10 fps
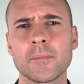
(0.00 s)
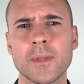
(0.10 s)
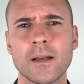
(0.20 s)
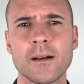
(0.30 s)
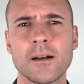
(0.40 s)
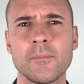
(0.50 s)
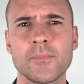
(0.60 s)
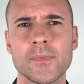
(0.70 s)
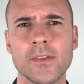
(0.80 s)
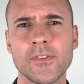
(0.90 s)

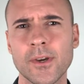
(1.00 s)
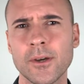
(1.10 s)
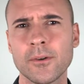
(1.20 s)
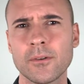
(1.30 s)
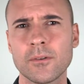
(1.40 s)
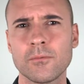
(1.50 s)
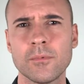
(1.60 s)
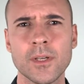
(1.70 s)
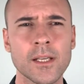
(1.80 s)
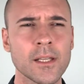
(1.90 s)
And so
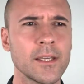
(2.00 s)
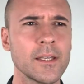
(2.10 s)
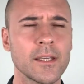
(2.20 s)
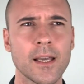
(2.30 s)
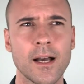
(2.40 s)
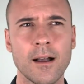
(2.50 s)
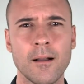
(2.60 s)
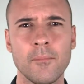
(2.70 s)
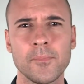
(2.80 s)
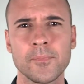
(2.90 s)
really,
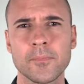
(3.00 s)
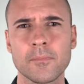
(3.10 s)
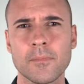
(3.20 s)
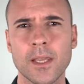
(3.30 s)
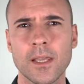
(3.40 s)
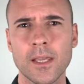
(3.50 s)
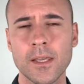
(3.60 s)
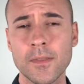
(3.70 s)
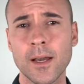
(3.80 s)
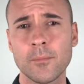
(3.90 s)

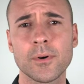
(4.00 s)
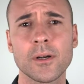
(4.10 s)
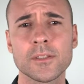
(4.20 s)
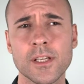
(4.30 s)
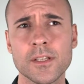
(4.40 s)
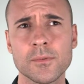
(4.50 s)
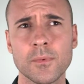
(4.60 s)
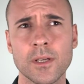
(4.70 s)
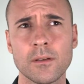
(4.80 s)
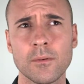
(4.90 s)
in that process,
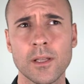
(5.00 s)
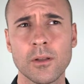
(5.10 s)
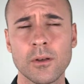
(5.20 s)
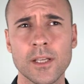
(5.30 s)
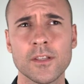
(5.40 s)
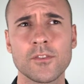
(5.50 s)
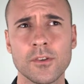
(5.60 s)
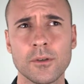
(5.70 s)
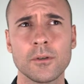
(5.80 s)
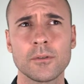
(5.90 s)
we're looking
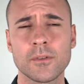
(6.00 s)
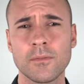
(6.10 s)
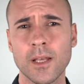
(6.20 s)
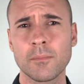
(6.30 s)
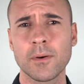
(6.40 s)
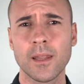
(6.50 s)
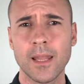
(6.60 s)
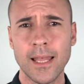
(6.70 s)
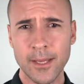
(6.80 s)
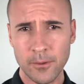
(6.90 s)
to develop a
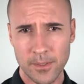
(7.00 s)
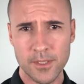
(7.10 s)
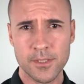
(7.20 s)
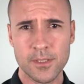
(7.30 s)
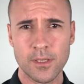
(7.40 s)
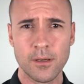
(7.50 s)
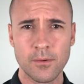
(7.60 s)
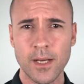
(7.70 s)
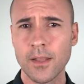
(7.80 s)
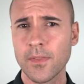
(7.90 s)
language
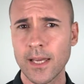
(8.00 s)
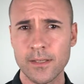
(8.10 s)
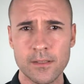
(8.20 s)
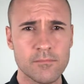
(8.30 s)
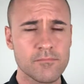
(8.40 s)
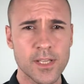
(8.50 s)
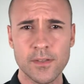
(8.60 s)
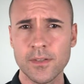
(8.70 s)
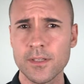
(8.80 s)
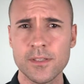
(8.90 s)
around that
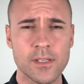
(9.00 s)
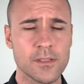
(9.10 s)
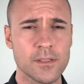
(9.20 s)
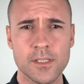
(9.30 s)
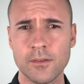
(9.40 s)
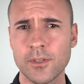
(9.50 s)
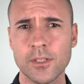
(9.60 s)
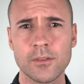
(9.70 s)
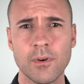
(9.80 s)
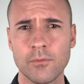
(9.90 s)
tenderness,
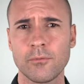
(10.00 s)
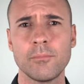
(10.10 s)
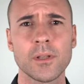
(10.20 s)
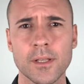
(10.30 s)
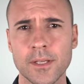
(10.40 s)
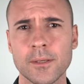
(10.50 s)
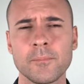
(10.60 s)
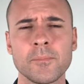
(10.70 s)
sensitivity, vulnerability.